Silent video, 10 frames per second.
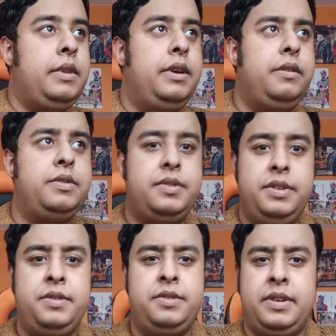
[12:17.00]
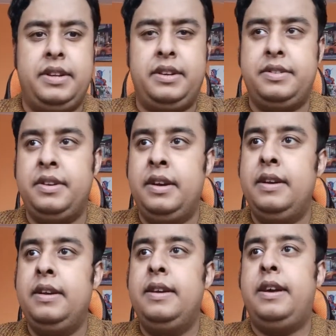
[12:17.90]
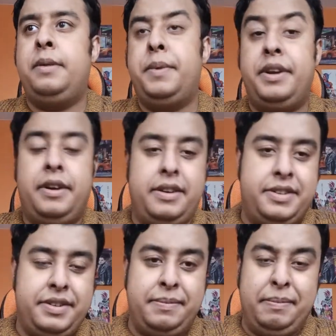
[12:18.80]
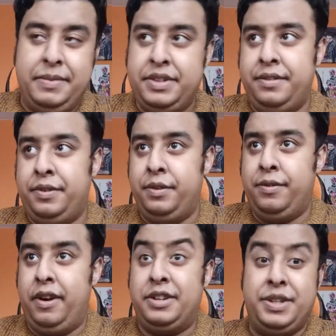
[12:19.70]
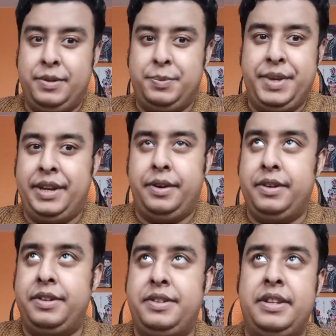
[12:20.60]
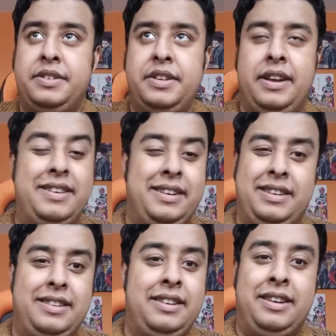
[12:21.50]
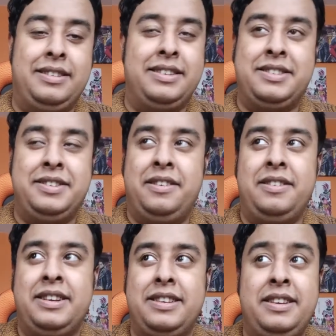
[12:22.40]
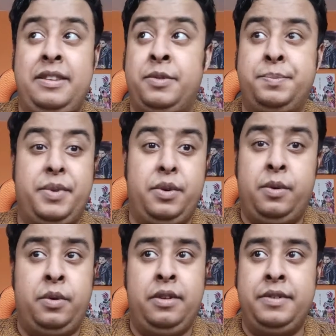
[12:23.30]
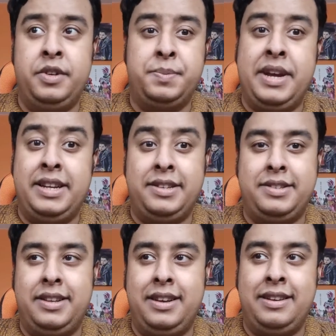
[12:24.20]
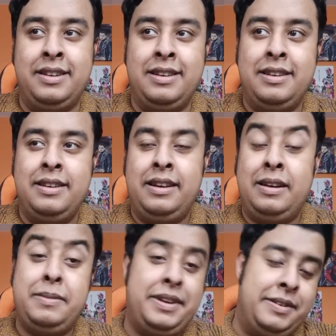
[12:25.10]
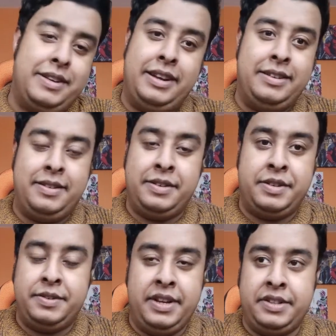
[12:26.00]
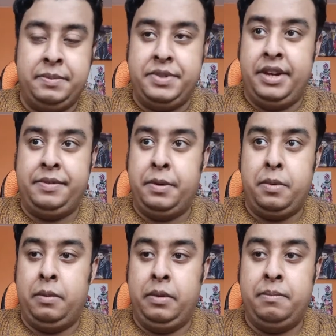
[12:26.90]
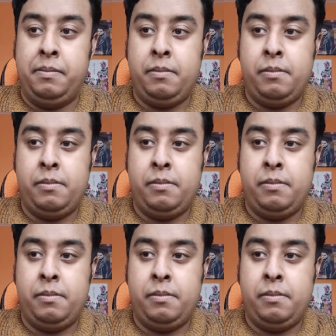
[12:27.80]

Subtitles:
He was really nice. And when I asked him, is the food fresh, he was being honest and said, yeah, no, it's not. It was, all of it was made yesterday. I'm like, okay, I'll still take some stuff, no problem.